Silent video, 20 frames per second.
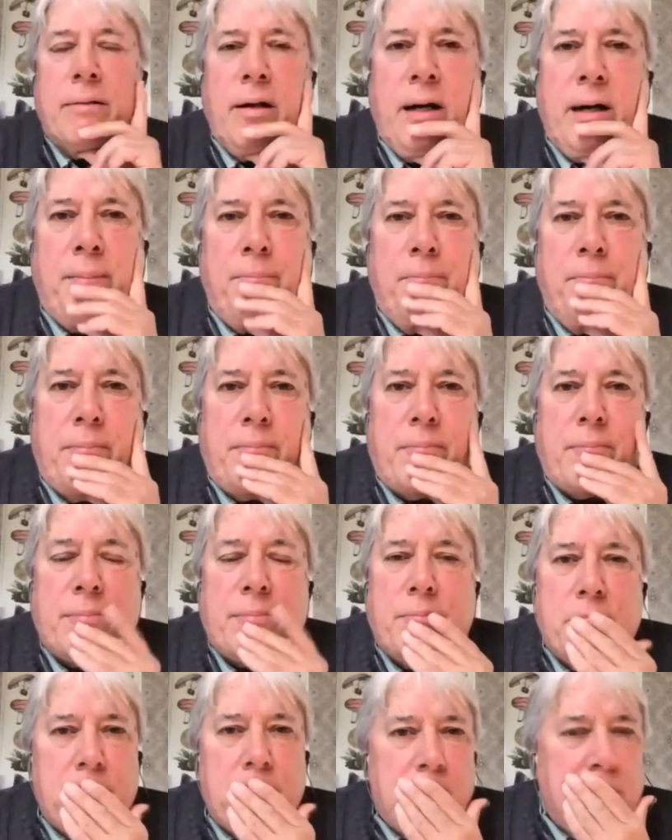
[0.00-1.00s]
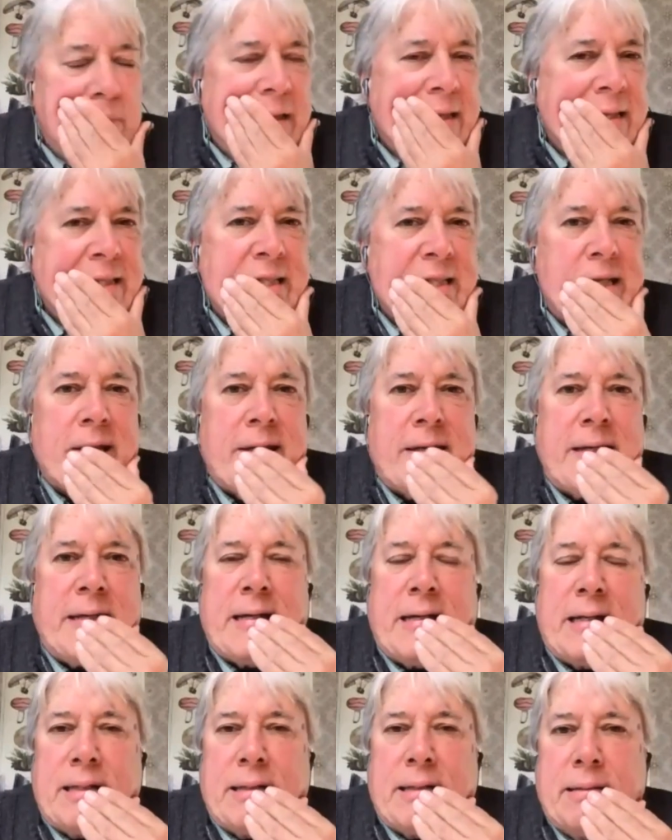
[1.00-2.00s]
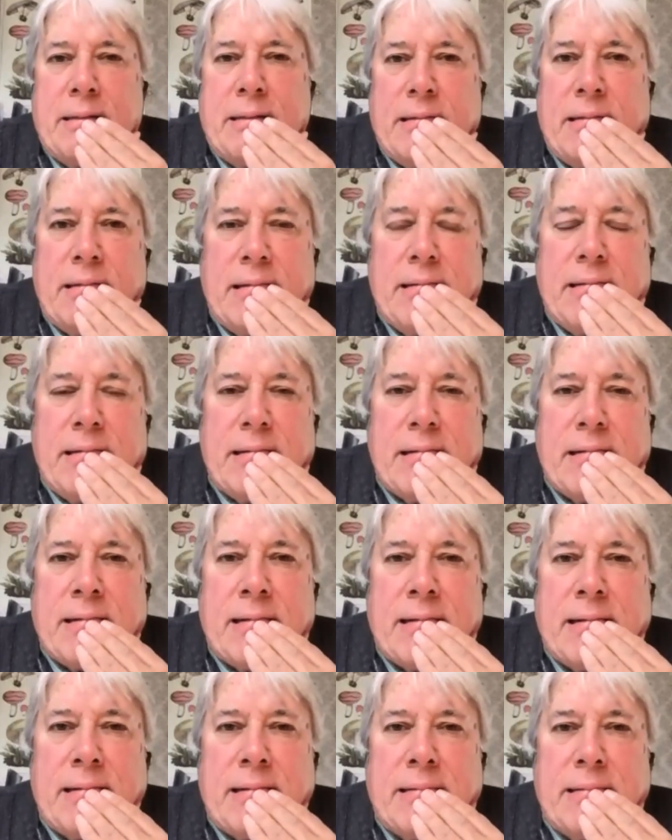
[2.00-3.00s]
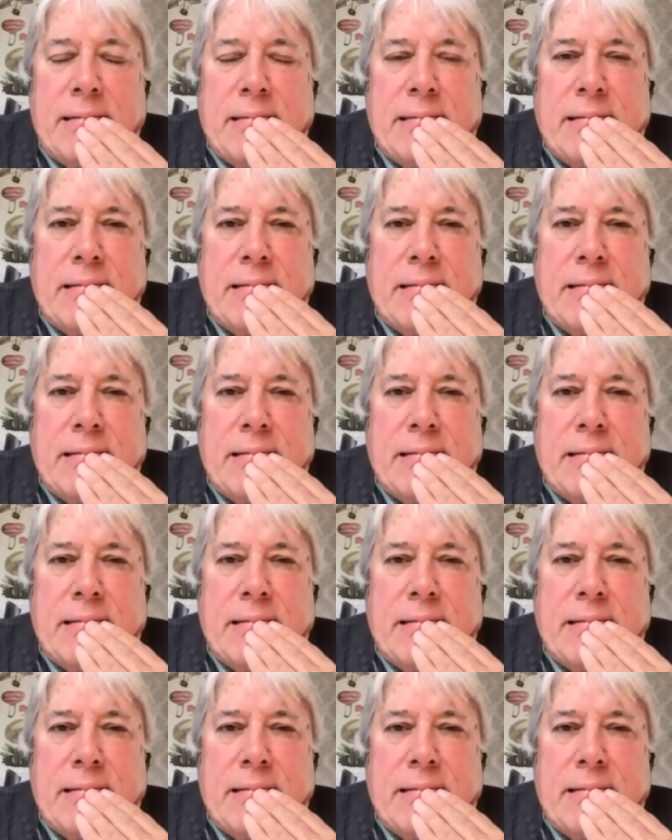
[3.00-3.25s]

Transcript: um, it's a uh, uh,